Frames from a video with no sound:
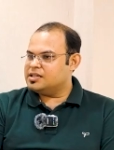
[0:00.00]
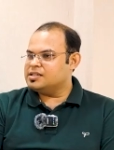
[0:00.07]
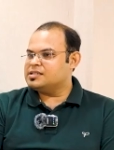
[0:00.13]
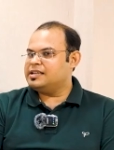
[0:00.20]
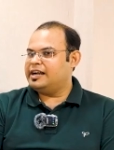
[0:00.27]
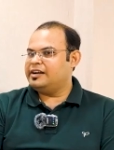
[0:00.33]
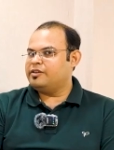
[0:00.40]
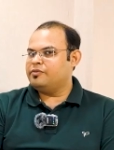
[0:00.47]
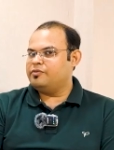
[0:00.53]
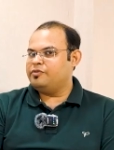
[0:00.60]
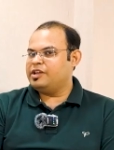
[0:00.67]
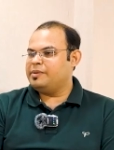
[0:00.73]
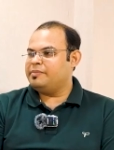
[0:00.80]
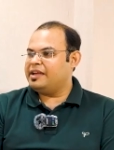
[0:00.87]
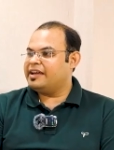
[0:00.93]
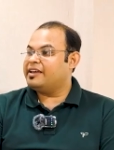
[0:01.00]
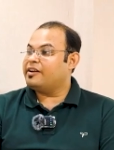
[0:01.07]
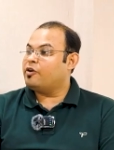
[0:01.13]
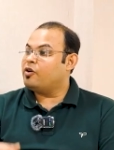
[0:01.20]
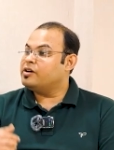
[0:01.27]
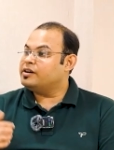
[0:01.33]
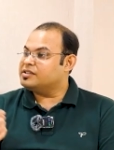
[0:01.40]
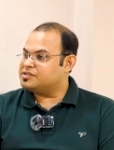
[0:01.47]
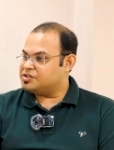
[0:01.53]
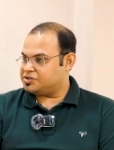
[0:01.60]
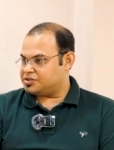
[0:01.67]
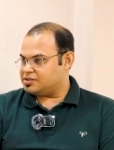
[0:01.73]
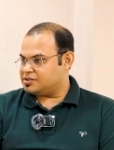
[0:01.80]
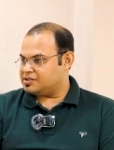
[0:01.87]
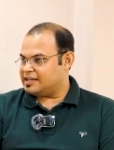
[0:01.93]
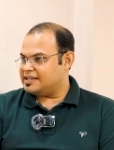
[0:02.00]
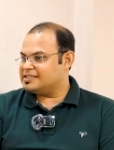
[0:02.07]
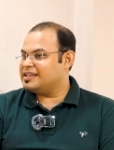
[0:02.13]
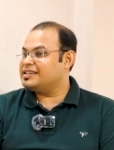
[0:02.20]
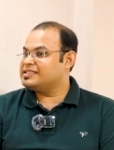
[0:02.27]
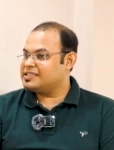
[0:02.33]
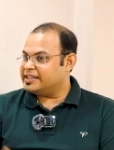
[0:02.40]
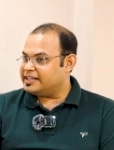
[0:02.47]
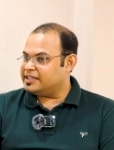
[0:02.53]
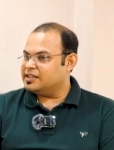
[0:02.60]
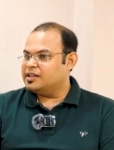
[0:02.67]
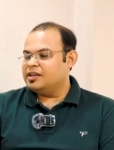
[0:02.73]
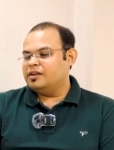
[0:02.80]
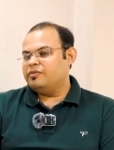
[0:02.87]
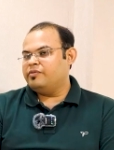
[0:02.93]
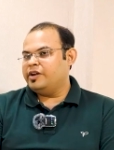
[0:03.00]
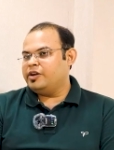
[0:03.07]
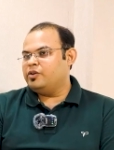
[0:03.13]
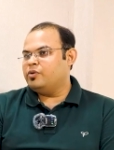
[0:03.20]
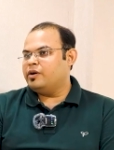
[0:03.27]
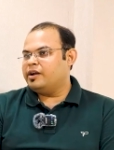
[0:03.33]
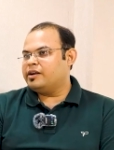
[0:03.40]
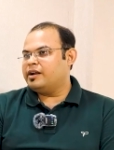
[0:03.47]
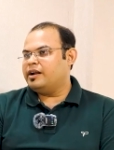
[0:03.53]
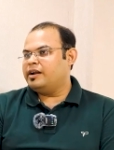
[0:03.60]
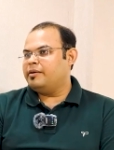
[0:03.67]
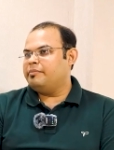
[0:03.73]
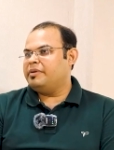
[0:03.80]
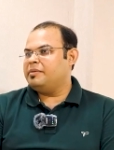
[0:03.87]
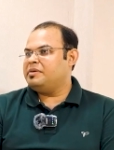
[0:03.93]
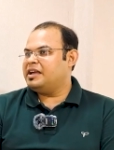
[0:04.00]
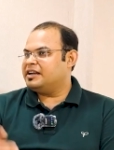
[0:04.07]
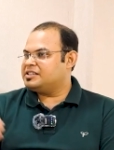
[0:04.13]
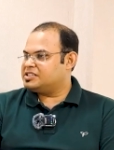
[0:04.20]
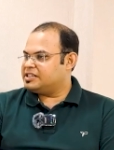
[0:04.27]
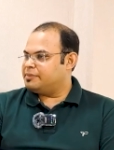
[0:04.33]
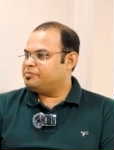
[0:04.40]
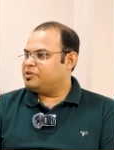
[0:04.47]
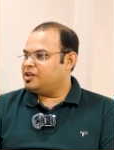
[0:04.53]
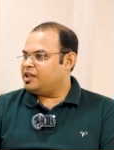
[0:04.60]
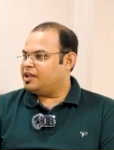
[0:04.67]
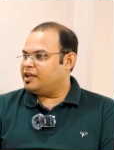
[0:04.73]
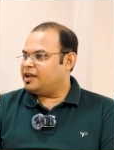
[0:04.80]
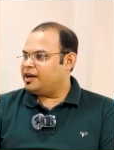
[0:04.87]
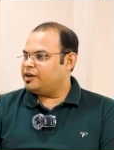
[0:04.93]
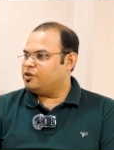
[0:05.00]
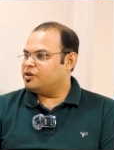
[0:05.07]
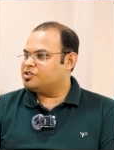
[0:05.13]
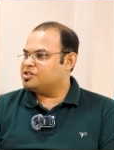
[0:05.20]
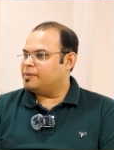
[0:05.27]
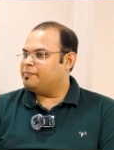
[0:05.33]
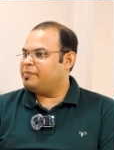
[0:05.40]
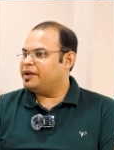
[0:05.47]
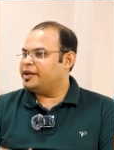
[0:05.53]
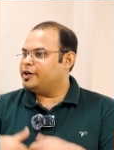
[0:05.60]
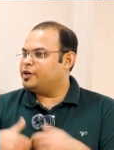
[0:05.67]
is that we make wrong decisions. As I said, when you are maybe at step 3 and you're jumping